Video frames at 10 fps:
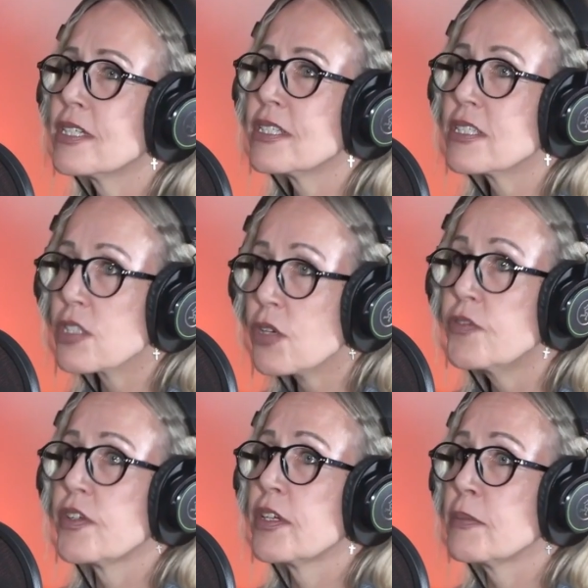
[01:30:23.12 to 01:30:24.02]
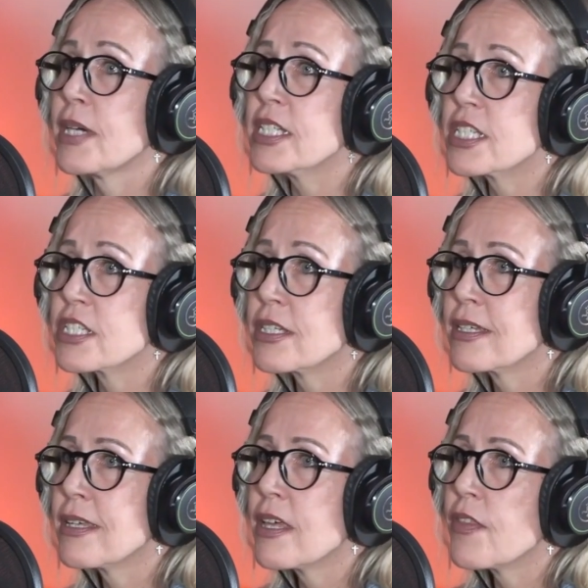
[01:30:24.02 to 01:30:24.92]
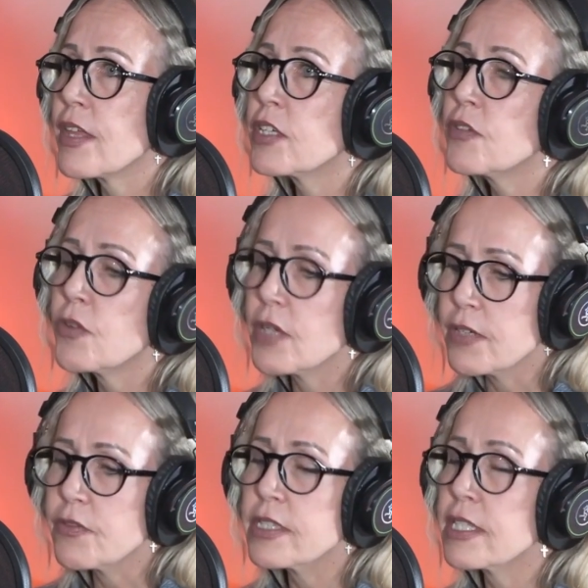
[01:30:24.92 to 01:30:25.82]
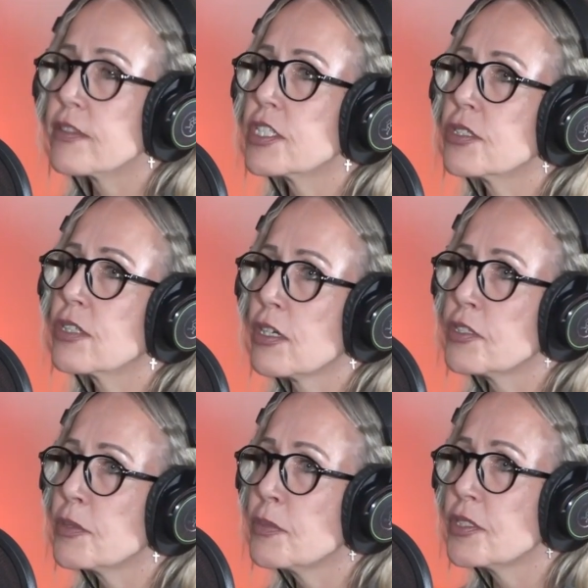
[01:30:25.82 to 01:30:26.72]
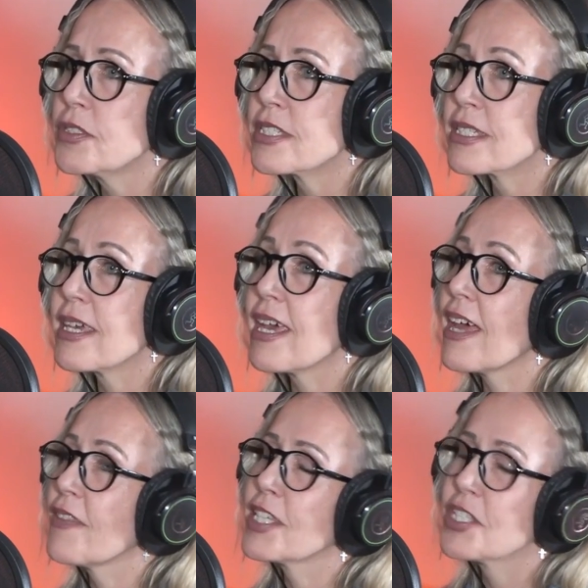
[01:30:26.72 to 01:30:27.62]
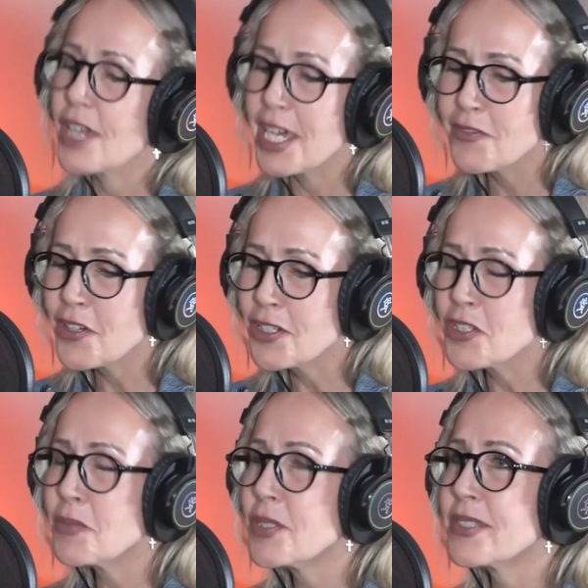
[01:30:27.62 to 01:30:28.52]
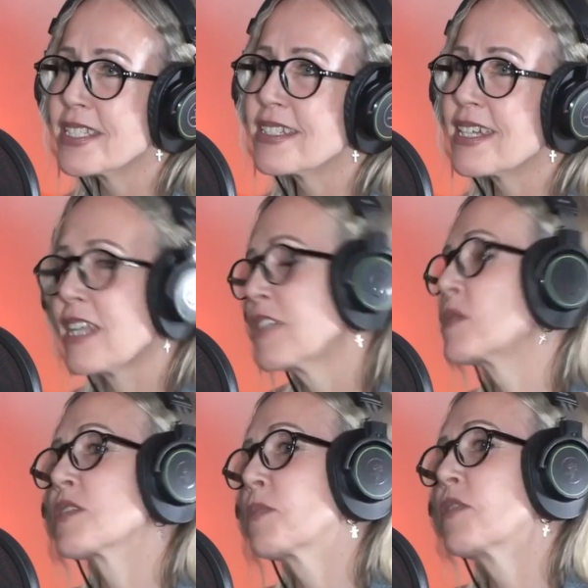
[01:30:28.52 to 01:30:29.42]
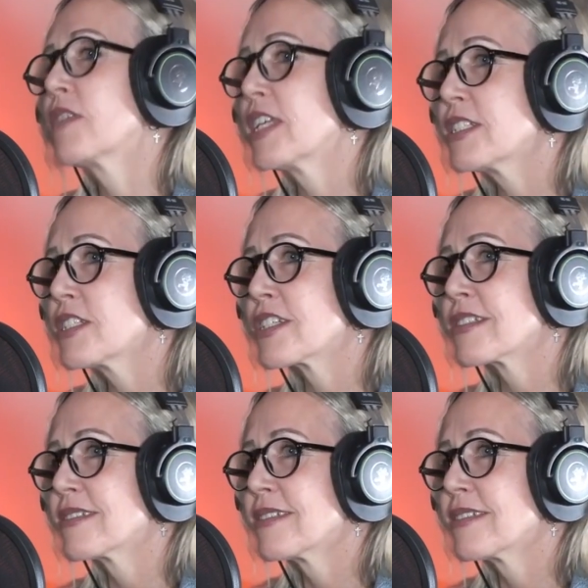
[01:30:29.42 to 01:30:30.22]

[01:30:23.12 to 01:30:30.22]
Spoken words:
so very much. Thank you for everything that you contribute and that you have contributed, and it was a privilege.